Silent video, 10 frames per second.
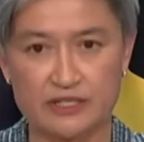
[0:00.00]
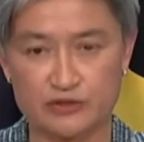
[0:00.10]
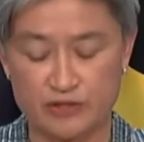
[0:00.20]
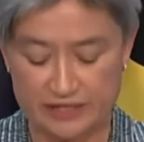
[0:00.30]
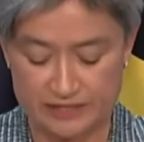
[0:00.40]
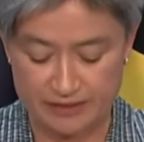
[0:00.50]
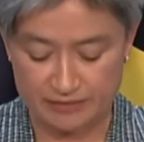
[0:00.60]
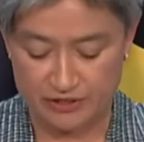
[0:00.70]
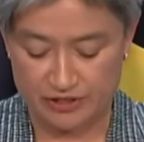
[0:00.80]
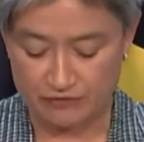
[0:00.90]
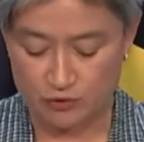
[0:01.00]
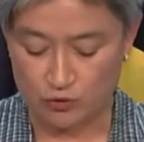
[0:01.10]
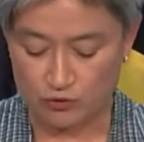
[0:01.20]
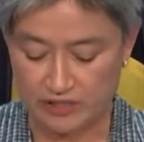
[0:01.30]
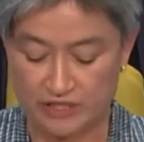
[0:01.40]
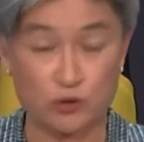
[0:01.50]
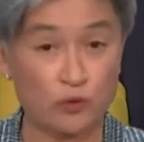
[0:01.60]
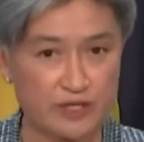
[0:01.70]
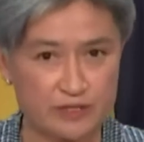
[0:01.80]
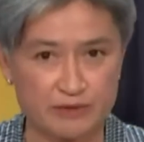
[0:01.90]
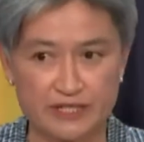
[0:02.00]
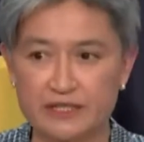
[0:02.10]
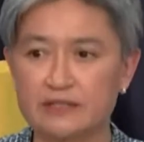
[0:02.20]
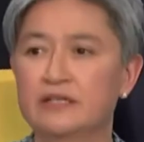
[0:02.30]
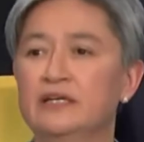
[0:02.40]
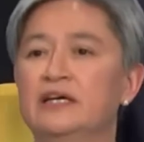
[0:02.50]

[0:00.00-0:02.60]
Australia's embassy, of course, has always been